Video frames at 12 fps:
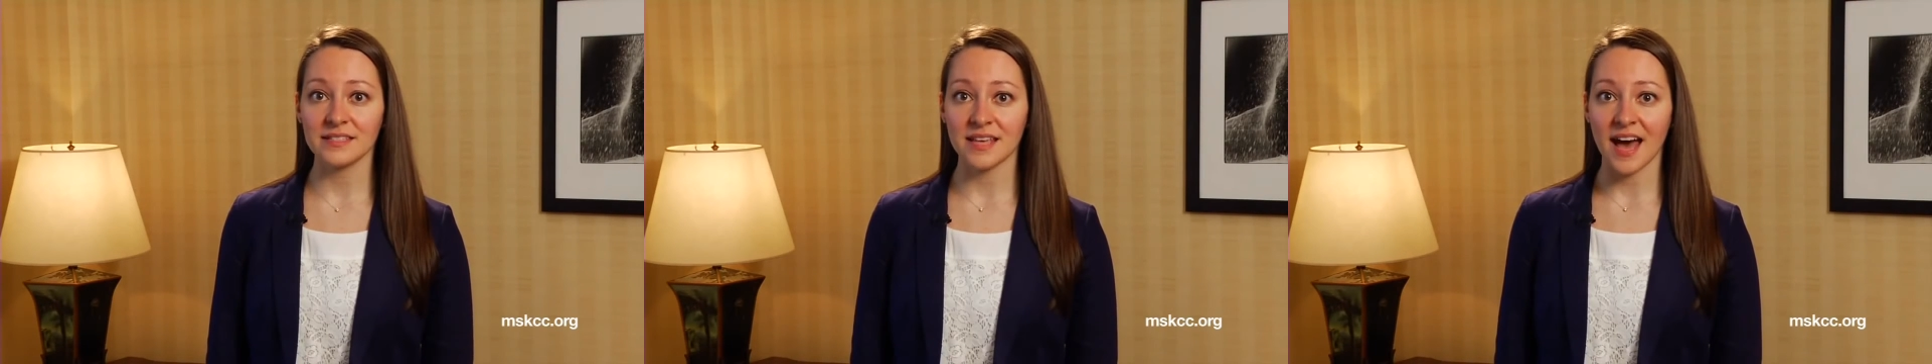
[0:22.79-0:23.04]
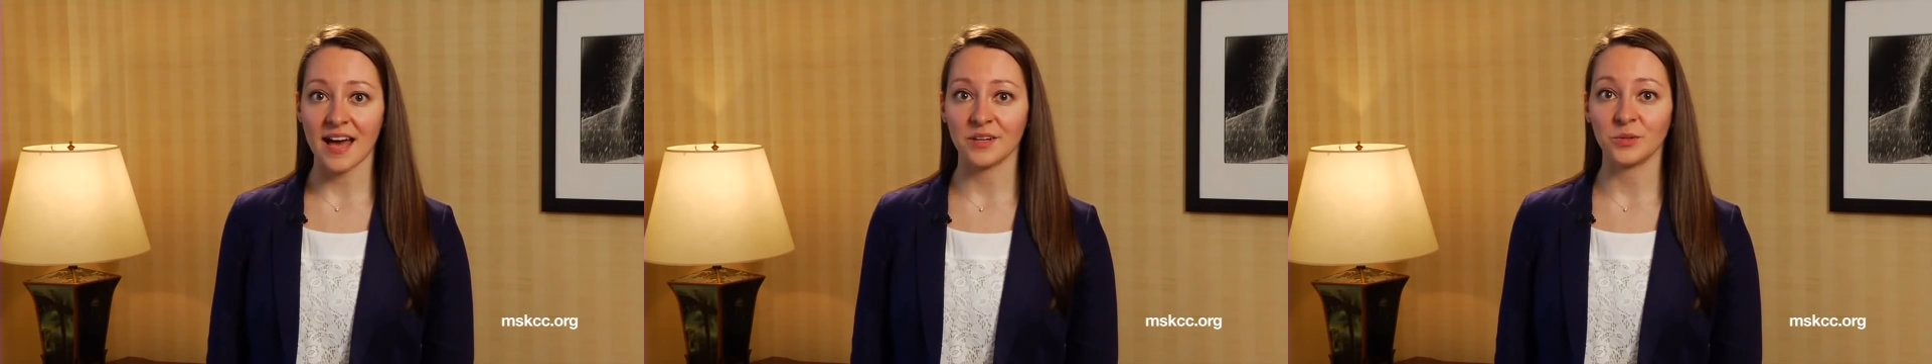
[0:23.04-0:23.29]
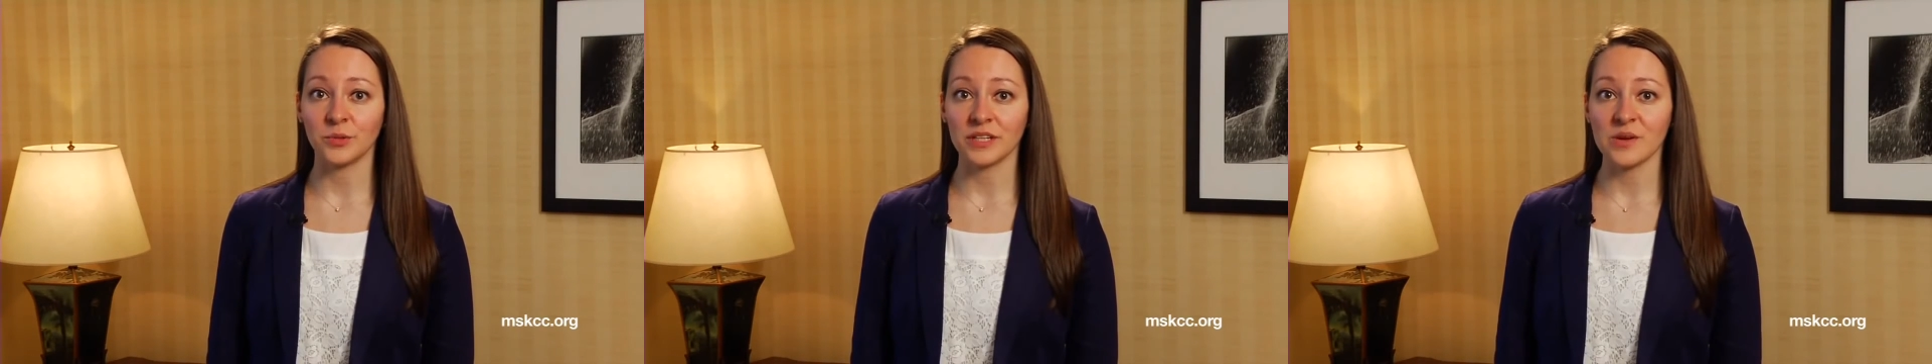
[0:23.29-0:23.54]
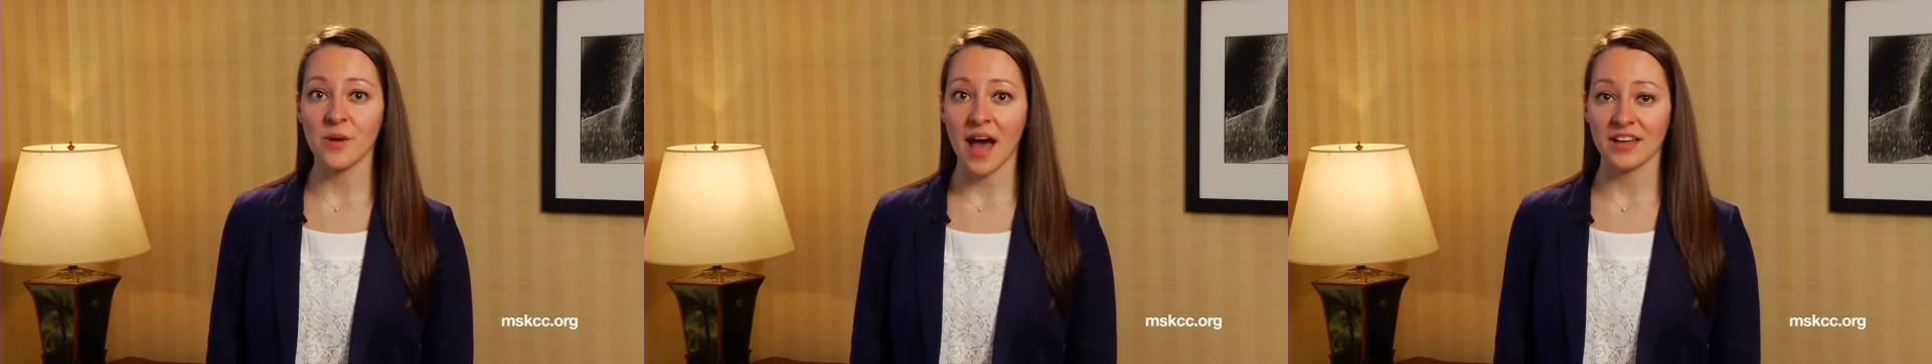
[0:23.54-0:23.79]
side where
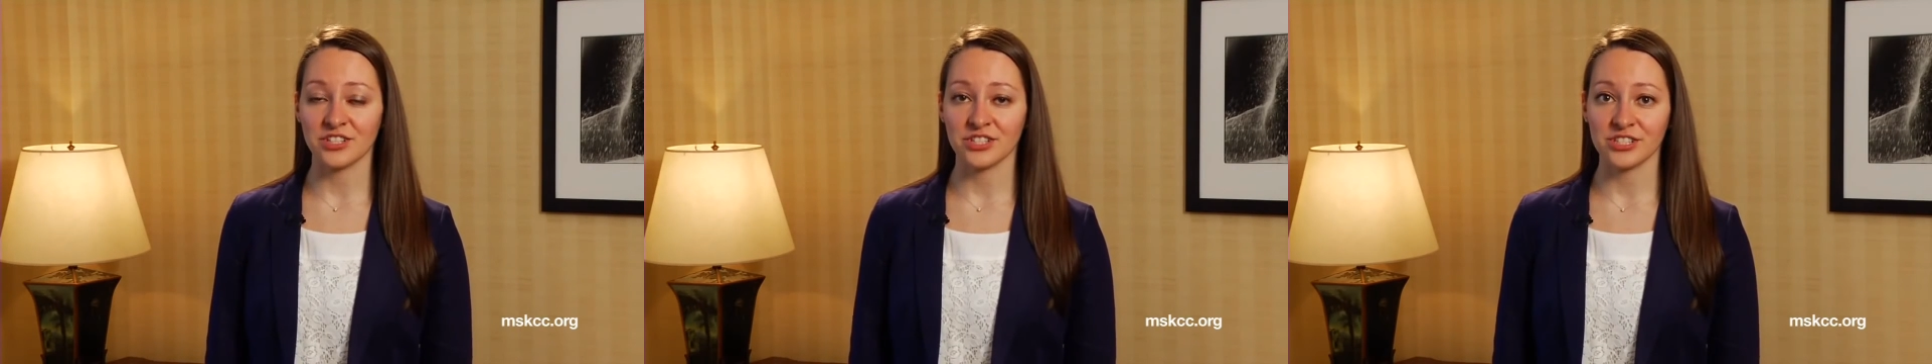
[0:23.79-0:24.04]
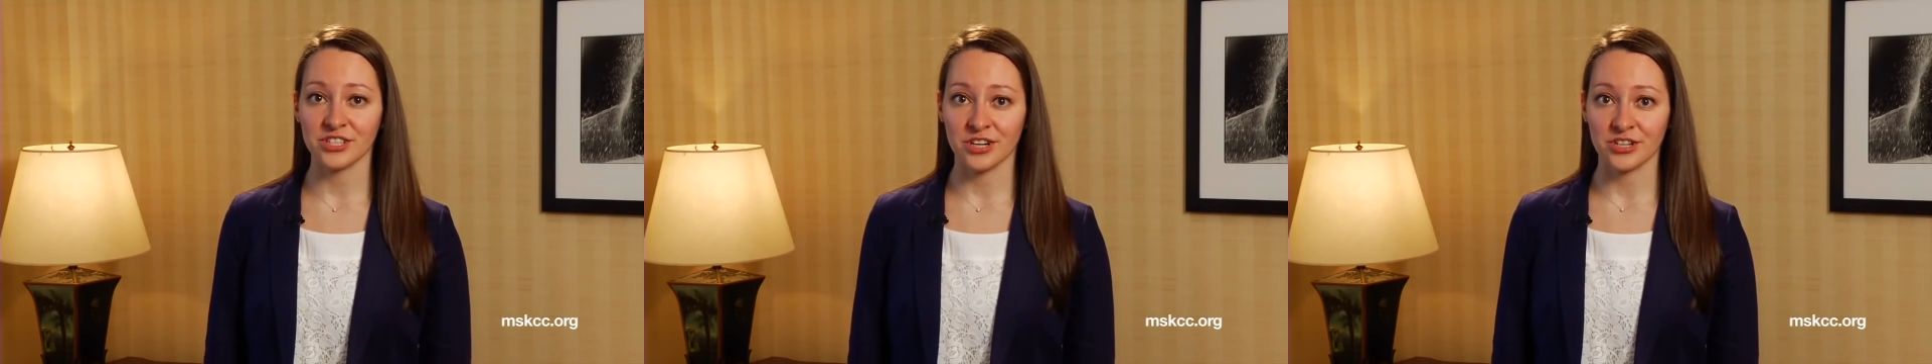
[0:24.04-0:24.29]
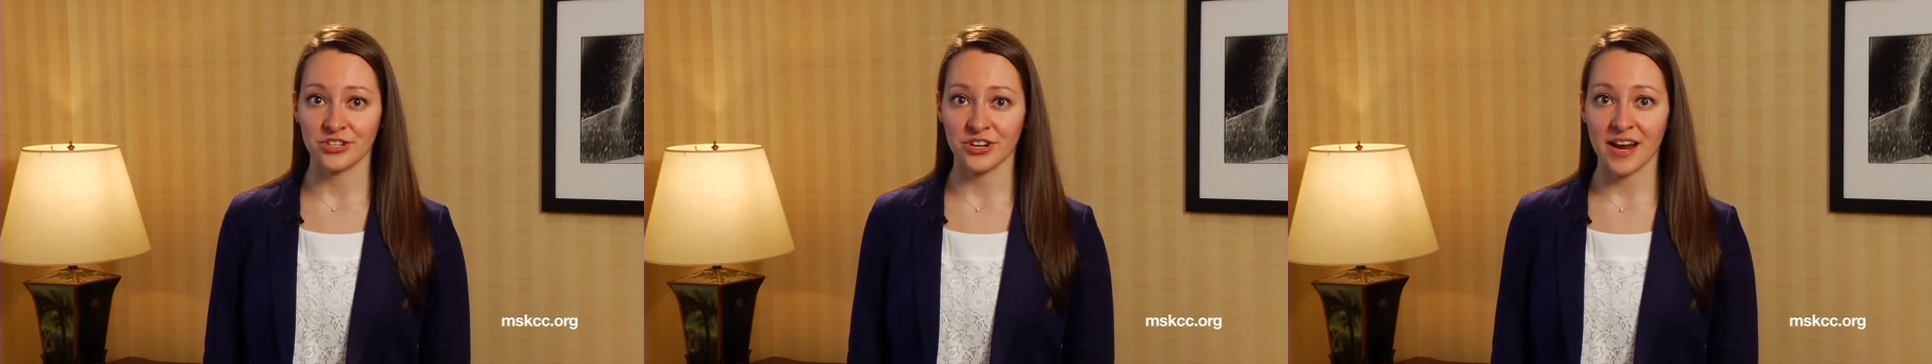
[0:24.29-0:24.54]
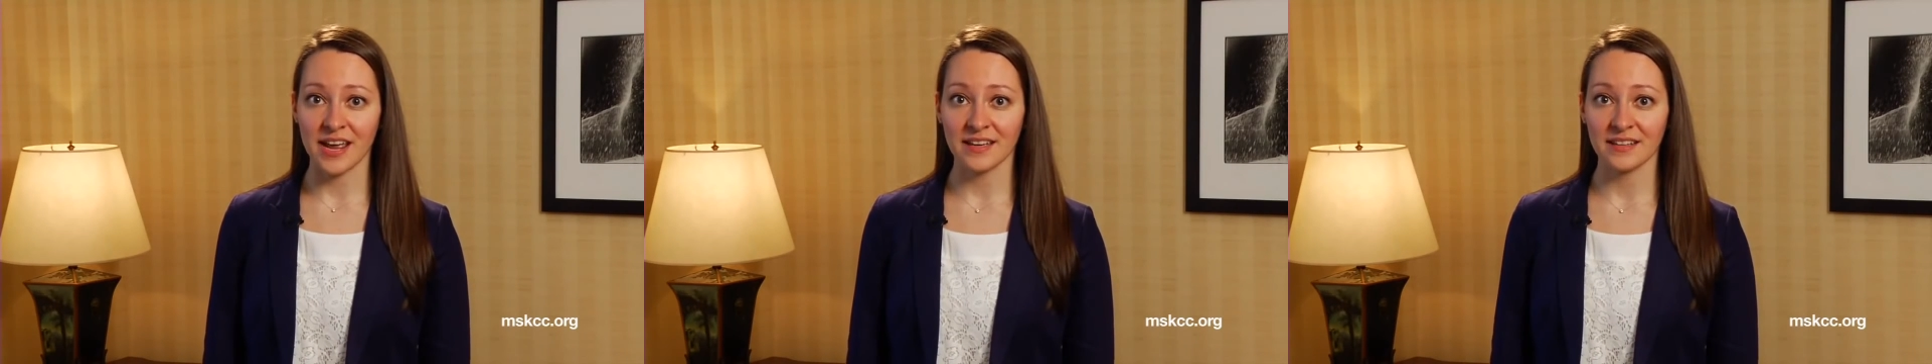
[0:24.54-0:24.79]
you had your
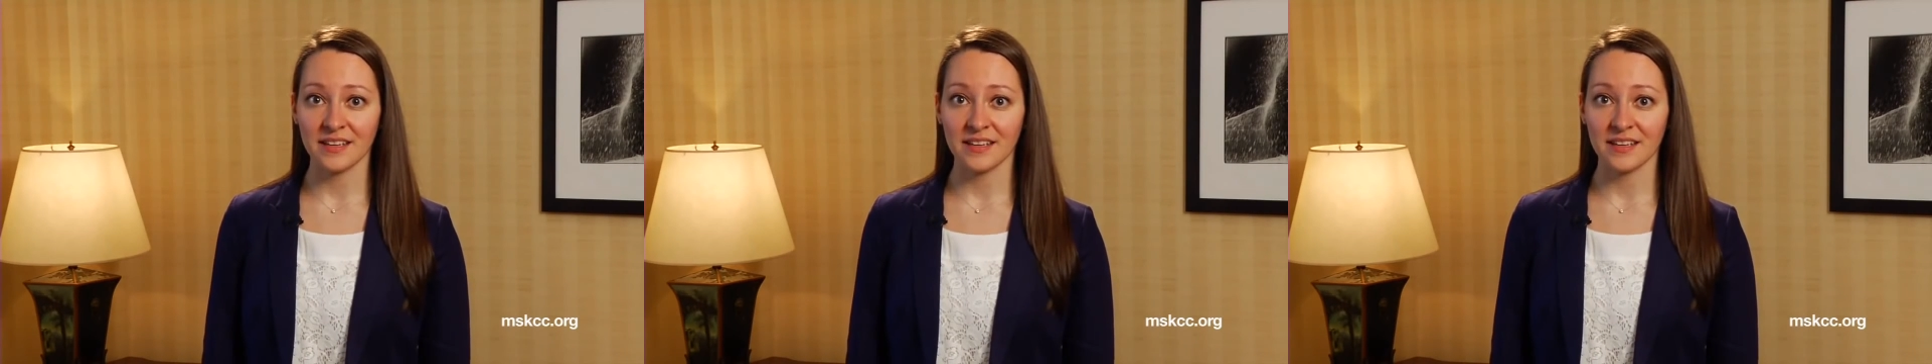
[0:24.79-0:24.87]
surgery.